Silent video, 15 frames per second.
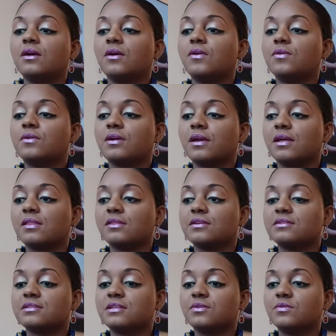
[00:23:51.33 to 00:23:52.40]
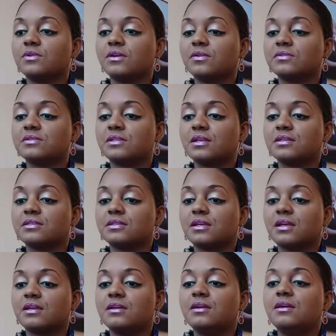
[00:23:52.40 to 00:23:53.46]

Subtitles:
Okay, let's see what else they say.